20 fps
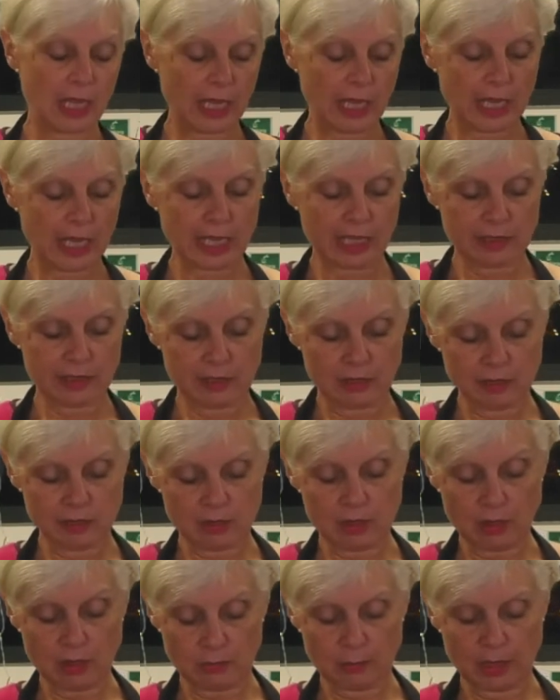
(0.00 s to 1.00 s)
and
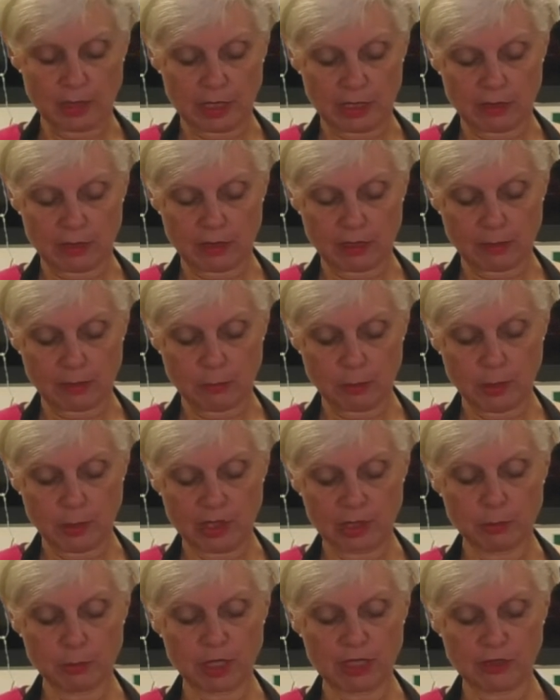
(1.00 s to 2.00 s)
nutmeg, but we're
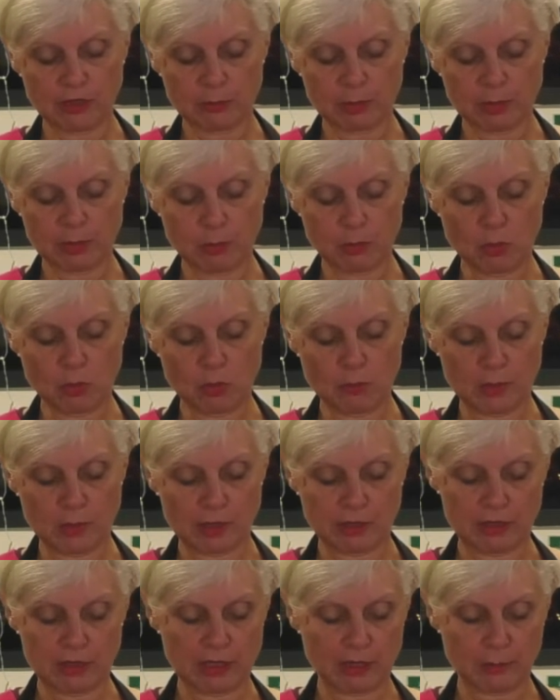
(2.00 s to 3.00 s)
going to put a little bit more
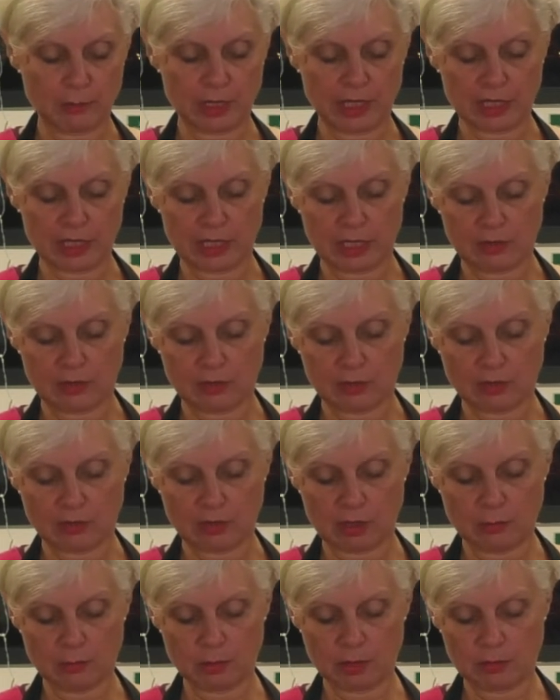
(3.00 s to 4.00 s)
nutmeg in. So I'm
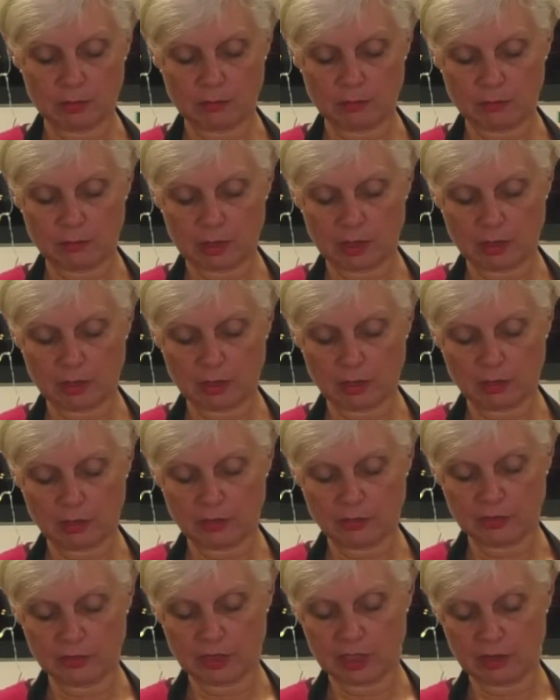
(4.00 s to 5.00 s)
going to put my
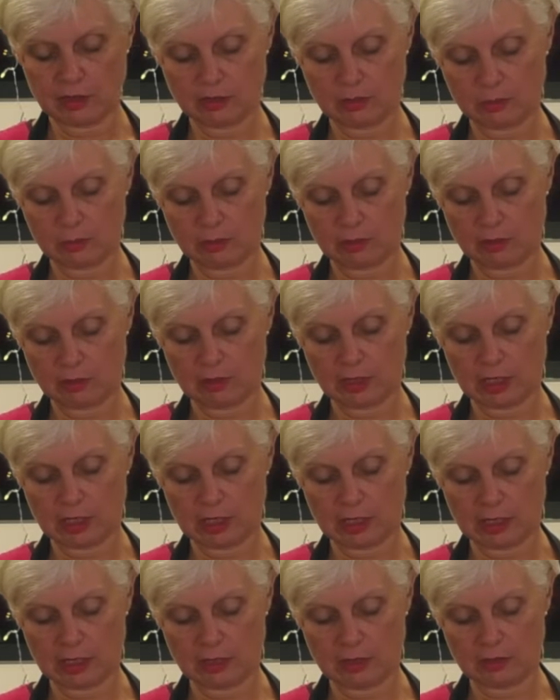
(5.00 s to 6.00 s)
½ teaspoon, I
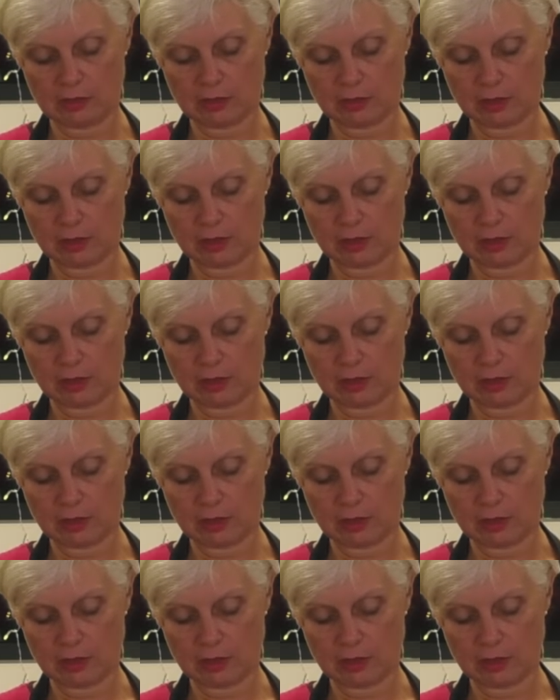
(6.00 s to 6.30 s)
think it is,